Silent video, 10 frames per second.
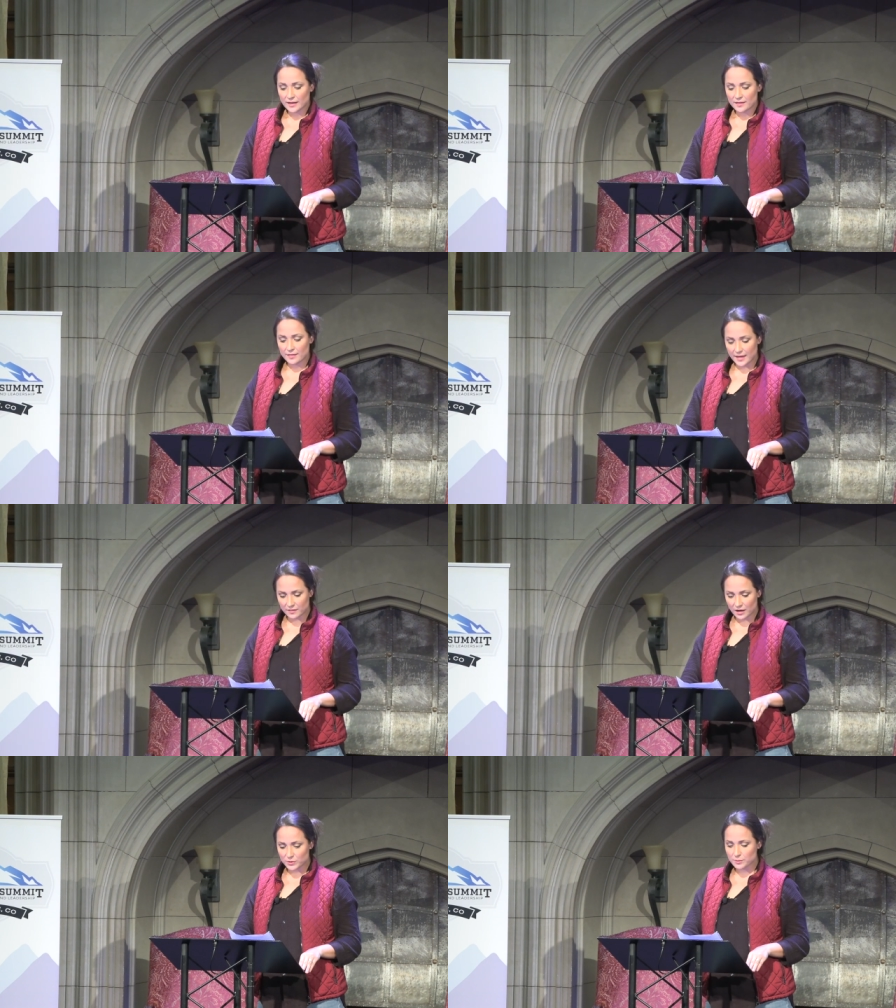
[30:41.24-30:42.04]
Then
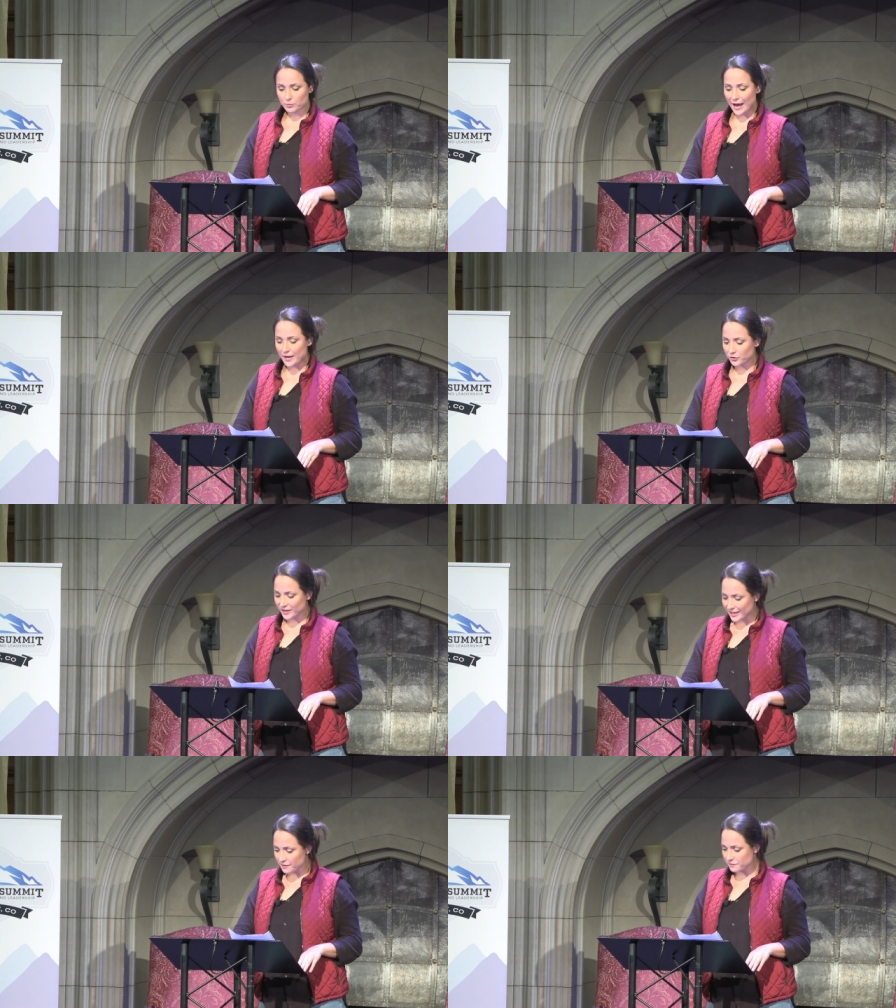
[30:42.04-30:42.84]
there was a bridal
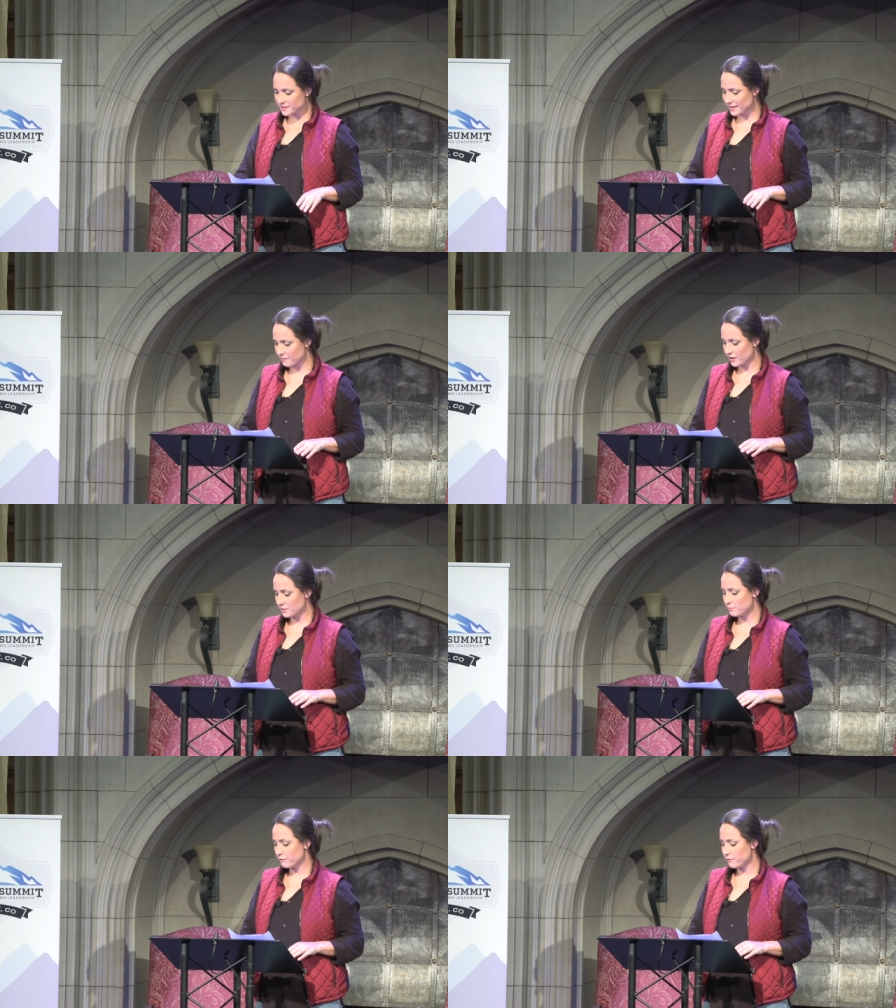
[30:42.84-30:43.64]
gift
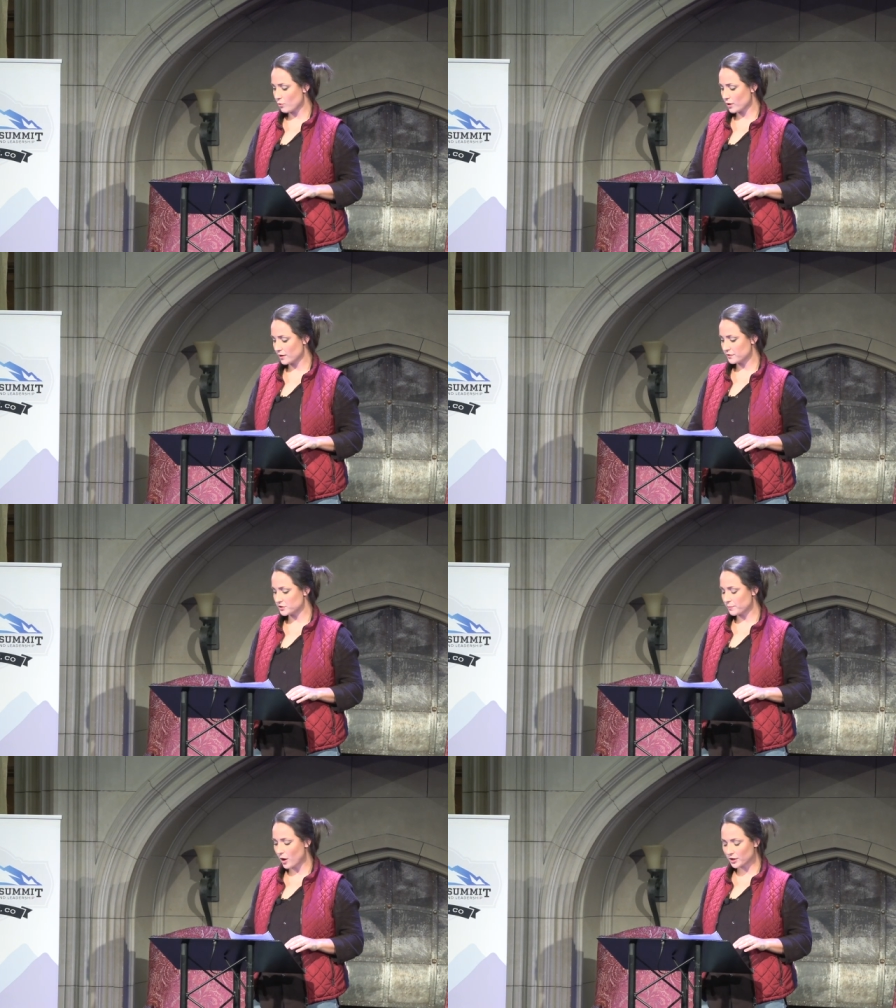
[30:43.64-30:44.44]
given before the
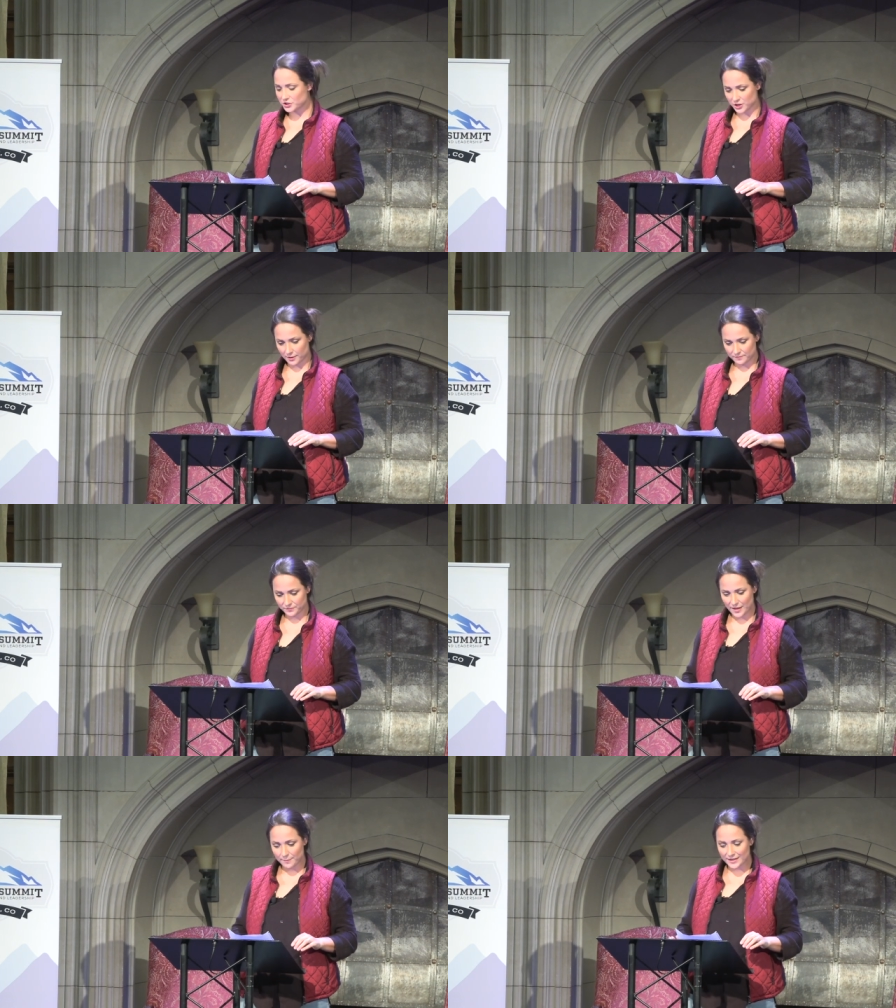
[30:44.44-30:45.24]
departure.
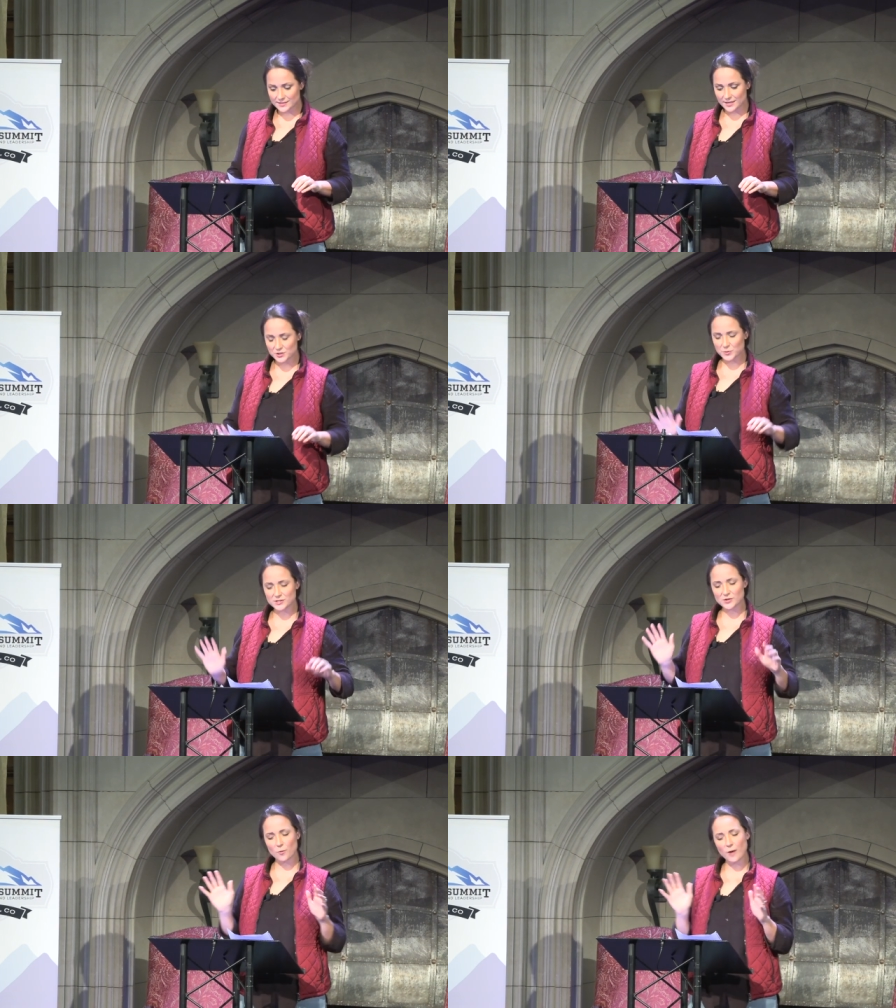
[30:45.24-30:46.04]
Because here's what's
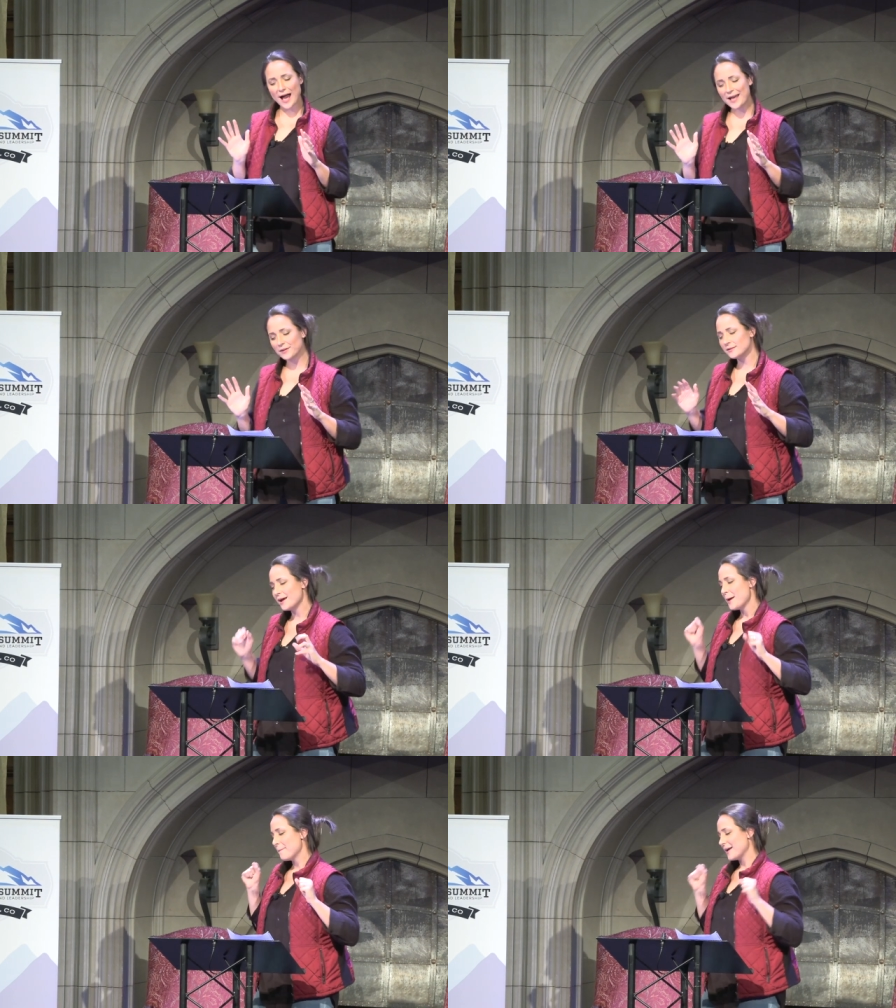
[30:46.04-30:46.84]
so wild.
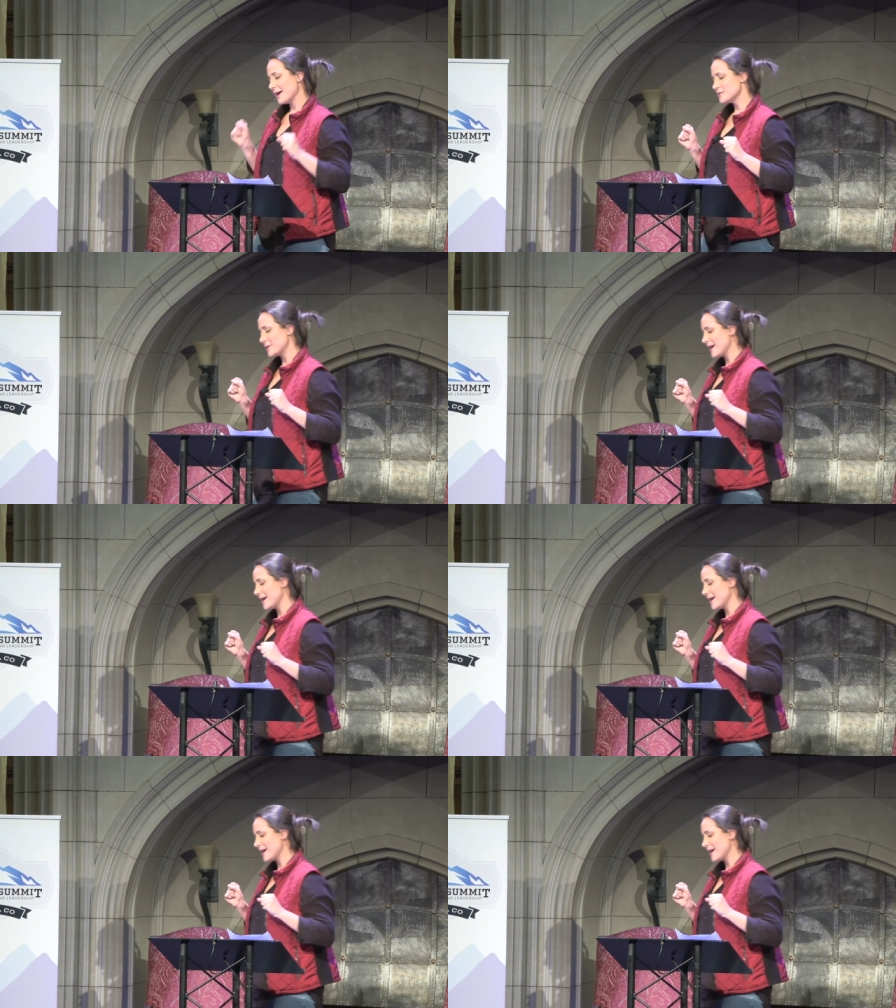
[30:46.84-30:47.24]
My husband